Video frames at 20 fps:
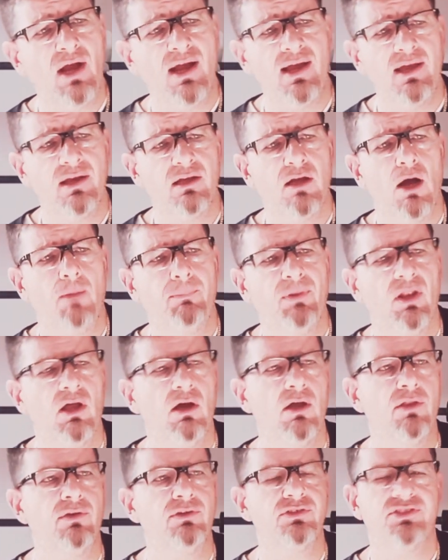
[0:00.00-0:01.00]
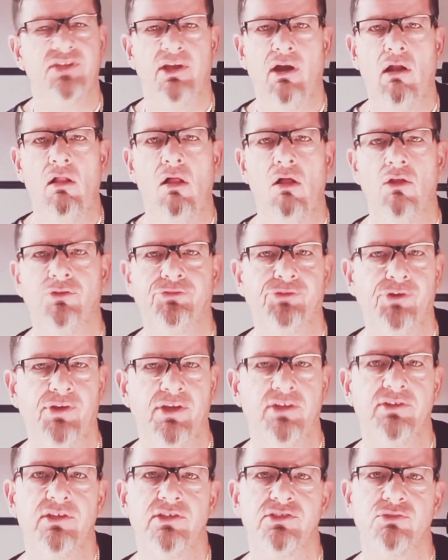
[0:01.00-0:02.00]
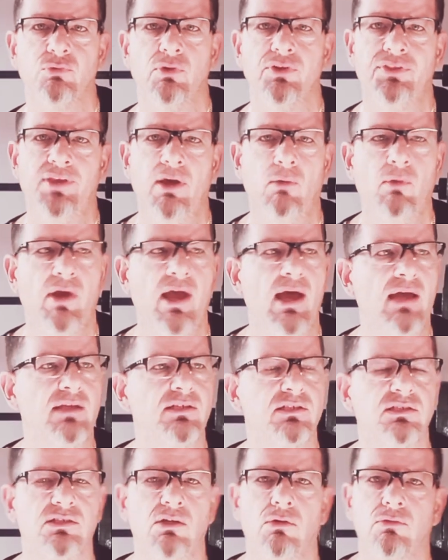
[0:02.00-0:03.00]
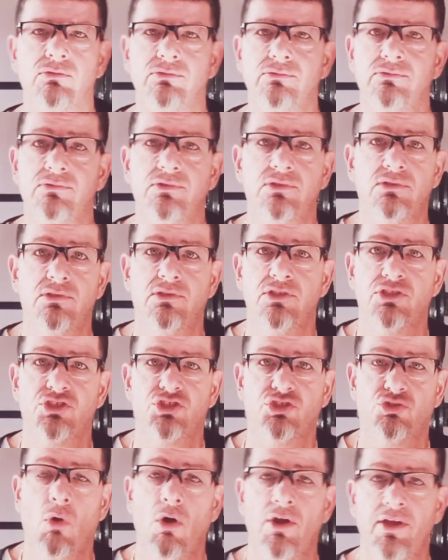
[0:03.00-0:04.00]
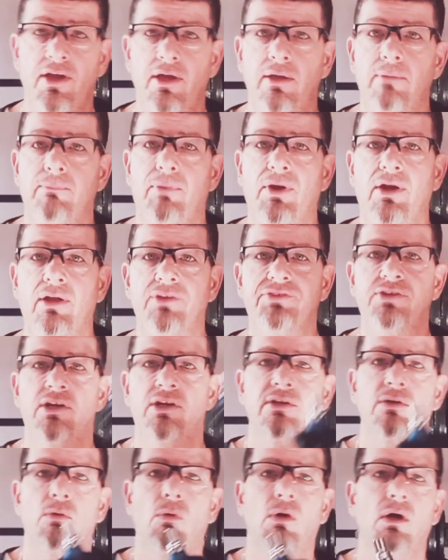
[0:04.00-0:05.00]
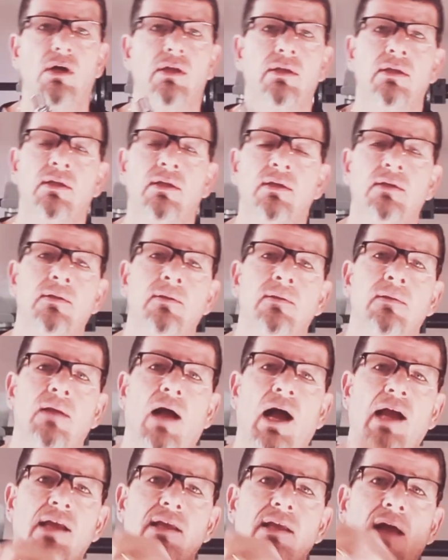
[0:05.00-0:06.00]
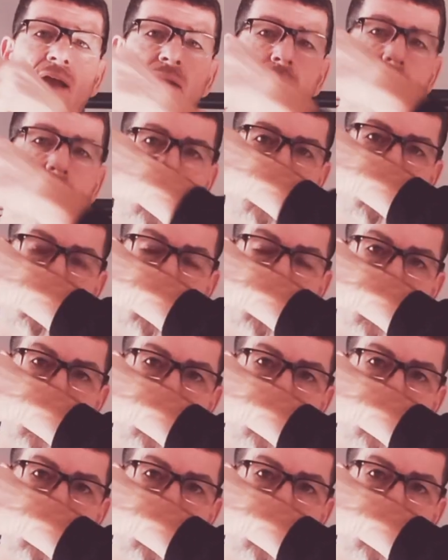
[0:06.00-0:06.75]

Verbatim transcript: a couple of others that I'll alternate this with. That way I just don't destroy it. But I'll tell you what, I, I look for